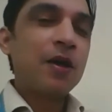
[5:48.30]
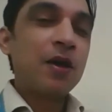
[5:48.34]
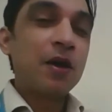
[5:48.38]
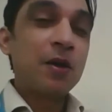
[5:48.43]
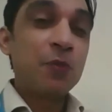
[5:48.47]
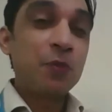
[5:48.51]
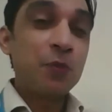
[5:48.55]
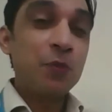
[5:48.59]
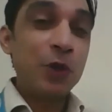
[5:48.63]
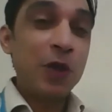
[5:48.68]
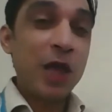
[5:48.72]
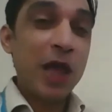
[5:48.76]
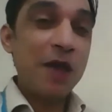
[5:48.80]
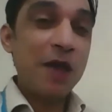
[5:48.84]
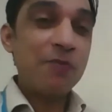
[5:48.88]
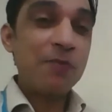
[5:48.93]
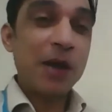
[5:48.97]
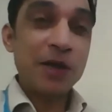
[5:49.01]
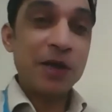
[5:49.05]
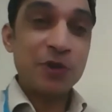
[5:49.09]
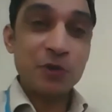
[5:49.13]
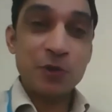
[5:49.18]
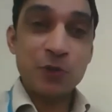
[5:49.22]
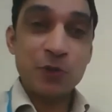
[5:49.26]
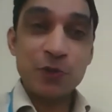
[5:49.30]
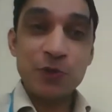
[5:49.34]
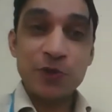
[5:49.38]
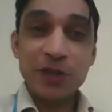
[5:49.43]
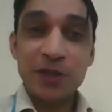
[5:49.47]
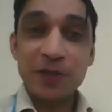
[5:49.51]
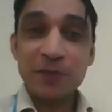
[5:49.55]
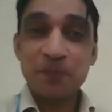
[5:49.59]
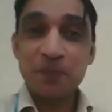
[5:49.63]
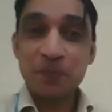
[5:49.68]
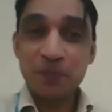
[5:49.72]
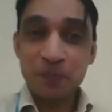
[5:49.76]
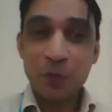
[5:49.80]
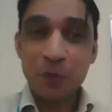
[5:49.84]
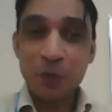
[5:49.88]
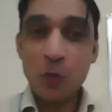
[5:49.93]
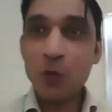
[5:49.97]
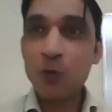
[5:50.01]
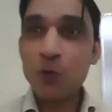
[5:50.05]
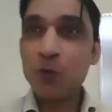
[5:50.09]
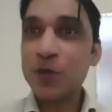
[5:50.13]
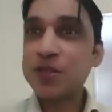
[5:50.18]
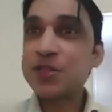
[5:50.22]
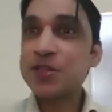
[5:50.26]
We have mitochondria, all
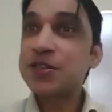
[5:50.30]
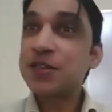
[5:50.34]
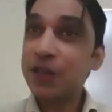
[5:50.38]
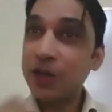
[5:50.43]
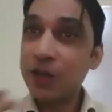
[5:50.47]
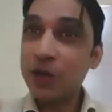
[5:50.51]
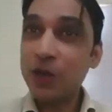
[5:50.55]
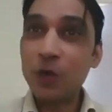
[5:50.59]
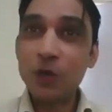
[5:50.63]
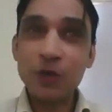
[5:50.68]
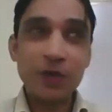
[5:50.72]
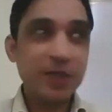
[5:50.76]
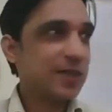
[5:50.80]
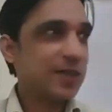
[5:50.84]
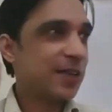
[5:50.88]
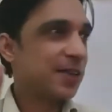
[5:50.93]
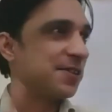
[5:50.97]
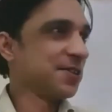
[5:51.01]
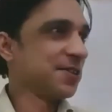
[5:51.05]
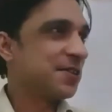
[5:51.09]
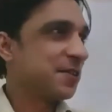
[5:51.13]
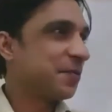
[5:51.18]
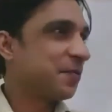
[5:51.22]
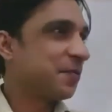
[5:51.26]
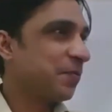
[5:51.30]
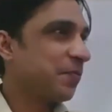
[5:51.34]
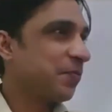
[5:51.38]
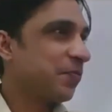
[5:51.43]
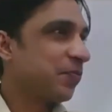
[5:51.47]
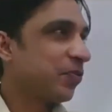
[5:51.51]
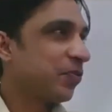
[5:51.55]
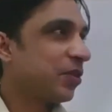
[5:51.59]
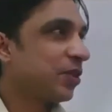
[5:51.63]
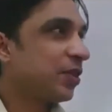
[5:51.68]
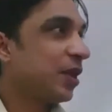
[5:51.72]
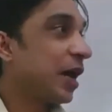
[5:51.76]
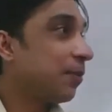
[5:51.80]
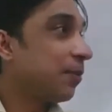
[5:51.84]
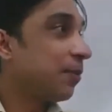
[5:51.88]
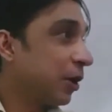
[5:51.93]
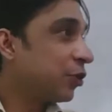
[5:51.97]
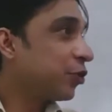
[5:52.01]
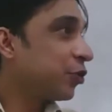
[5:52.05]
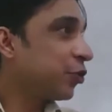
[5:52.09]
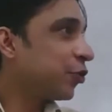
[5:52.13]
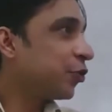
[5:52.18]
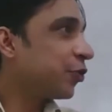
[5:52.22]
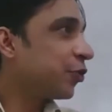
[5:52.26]
of us in all the cells. That
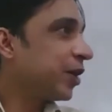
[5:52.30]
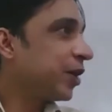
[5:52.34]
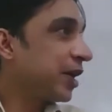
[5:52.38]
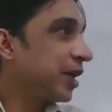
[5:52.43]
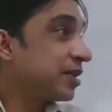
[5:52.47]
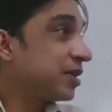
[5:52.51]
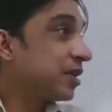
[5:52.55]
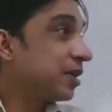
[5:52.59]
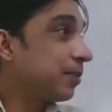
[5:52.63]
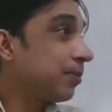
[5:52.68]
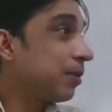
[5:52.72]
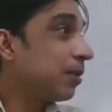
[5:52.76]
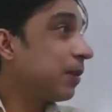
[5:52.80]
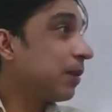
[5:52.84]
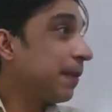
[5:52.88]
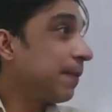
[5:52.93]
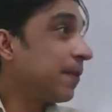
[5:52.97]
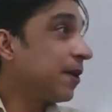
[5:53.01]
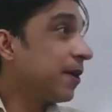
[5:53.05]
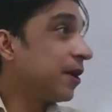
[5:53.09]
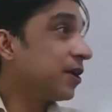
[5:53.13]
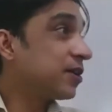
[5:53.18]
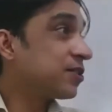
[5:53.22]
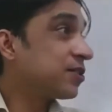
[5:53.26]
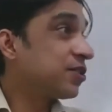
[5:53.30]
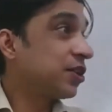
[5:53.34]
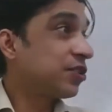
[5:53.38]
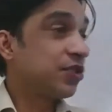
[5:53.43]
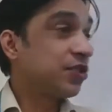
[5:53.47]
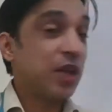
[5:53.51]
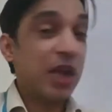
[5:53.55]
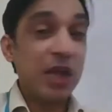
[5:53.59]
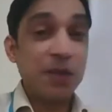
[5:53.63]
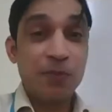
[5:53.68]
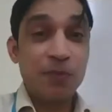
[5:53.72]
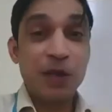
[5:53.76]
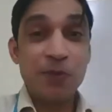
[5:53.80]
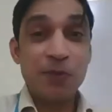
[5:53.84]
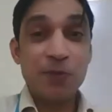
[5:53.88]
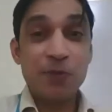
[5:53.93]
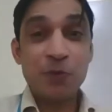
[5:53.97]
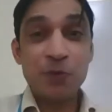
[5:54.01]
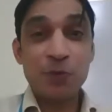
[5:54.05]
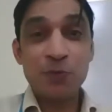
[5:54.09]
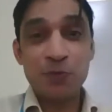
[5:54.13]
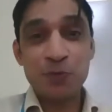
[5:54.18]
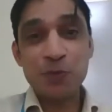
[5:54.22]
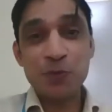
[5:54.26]
mitochondria is a double membranous structure. I believe
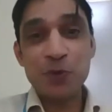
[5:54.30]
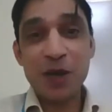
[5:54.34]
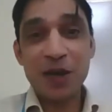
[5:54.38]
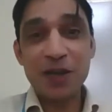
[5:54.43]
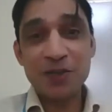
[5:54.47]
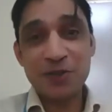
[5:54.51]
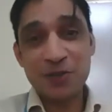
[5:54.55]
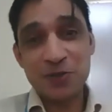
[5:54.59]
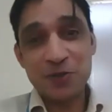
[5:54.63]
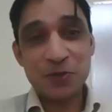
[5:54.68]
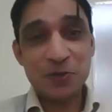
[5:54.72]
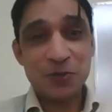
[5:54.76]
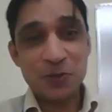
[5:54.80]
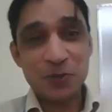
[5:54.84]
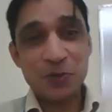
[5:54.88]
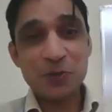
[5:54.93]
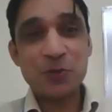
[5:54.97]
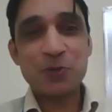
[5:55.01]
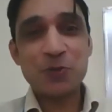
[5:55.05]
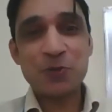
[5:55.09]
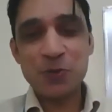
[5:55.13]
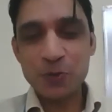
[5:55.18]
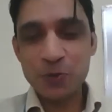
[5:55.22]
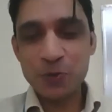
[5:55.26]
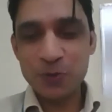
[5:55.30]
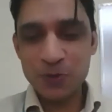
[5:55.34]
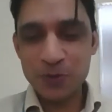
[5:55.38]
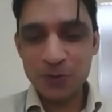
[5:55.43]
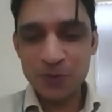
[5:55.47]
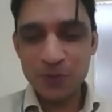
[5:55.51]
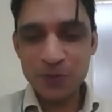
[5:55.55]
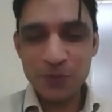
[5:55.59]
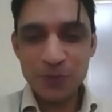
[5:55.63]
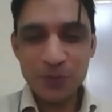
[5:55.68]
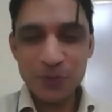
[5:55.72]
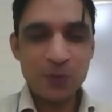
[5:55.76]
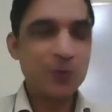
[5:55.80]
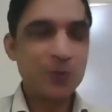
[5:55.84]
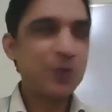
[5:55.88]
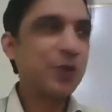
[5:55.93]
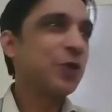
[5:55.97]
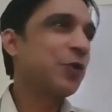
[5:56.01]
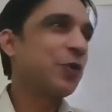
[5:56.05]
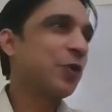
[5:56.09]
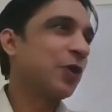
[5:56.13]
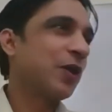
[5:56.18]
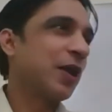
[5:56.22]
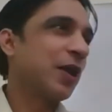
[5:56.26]
you guys should
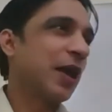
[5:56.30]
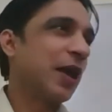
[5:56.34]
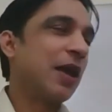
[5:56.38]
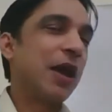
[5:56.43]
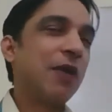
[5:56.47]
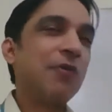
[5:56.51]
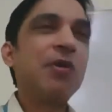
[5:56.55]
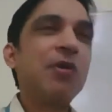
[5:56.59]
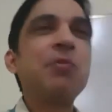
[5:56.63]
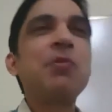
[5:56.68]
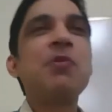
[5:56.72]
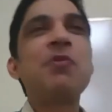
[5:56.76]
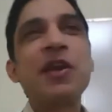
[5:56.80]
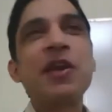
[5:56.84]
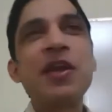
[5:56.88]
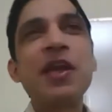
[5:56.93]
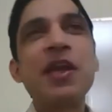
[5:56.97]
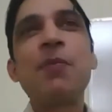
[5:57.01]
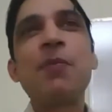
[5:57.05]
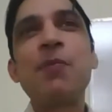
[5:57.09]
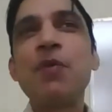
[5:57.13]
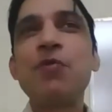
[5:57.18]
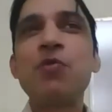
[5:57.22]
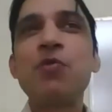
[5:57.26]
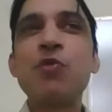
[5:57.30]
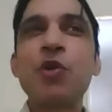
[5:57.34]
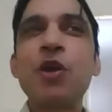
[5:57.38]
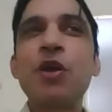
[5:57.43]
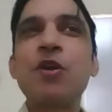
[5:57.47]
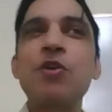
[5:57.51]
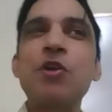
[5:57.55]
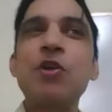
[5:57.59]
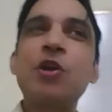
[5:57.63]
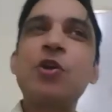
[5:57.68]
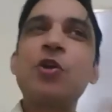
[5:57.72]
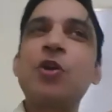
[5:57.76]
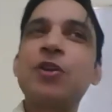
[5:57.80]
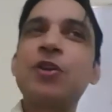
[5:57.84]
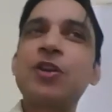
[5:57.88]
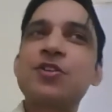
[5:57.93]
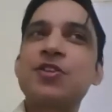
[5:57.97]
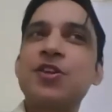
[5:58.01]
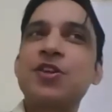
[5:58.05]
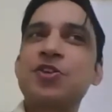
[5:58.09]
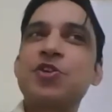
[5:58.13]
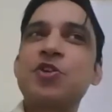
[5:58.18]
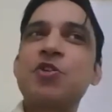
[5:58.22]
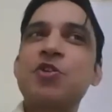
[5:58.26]
recall, and I will be very happy if you can recall the
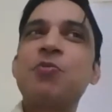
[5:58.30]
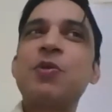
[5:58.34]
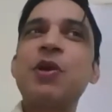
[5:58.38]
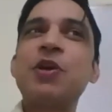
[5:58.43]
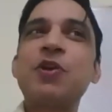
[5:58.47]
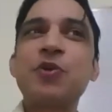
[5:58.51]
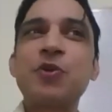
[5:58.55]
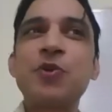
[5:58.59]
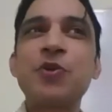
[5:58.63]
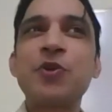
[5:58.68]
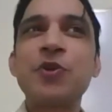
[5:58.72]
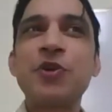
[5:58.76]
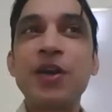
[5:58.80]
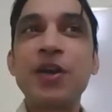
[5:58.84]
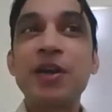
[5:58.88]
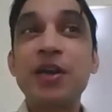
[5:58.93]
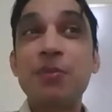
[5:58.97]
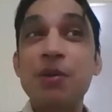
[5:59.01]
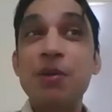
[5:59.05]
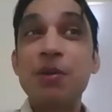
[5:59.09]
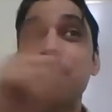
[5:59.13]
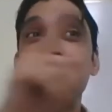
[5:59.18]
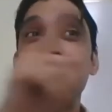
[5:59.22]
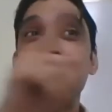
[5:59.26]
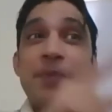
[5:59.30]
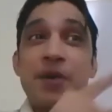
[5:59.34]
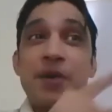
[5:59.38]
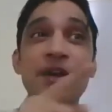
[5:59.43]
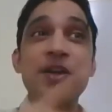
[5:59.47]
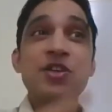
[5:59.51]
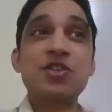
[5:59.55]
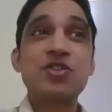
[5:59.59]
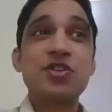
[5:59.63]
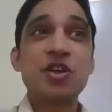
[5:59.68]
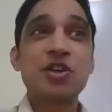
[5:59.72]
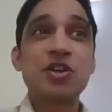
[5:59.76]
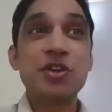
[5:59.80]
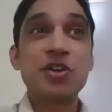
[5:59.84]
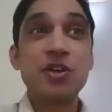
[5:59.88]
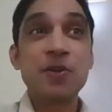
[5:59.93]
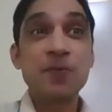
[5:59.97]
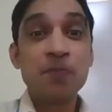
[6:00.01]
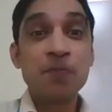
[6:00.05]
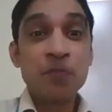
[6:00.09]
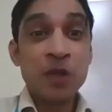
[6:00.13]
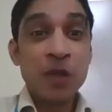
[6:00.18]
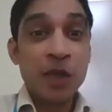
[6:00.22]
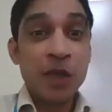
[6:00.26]
structure of mitochondria. Double membranous structure,
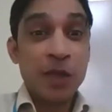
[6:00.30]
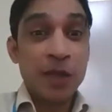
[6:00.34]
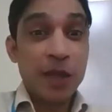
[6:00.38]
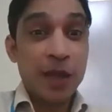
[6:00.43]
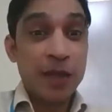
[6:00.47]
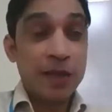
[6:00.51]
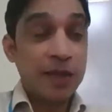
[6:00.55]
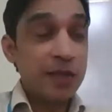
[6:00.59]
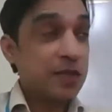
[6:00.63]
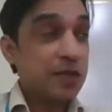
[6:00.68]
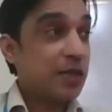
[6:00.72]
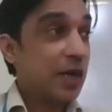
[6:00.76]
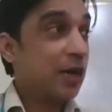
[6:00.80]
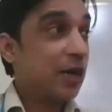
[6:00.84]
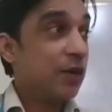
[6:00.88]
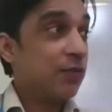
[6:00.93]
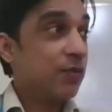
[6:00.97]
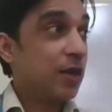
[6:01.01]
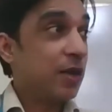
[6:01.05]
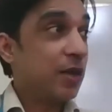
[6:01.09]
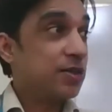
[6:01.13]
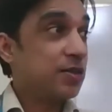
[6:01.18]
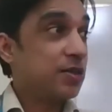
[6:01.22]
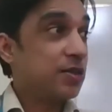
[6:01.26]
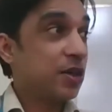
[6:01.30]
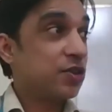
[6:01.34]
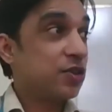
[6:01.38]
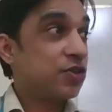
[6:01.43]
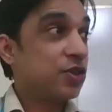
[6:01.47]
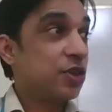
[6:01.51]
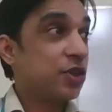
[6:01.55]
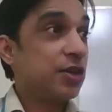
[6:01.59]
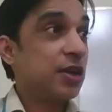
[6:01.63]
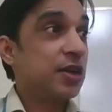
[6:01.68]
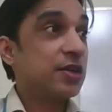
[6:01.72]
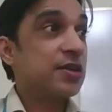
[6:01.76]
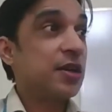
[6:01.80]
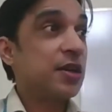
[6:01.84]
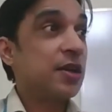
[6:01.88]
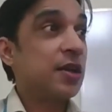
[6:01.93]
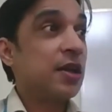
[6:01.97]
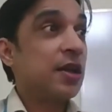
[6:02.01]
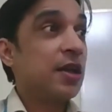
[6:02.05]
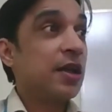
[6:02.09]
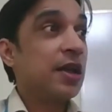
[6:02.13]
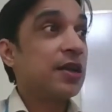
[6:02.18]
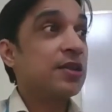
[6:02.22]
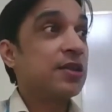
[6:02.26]
and inside of that structure there
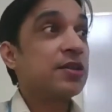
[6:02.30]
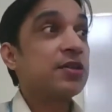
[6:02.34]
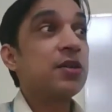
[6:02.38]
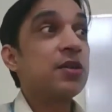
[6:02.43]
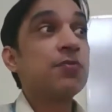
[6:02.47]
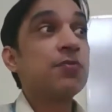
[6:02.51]
is a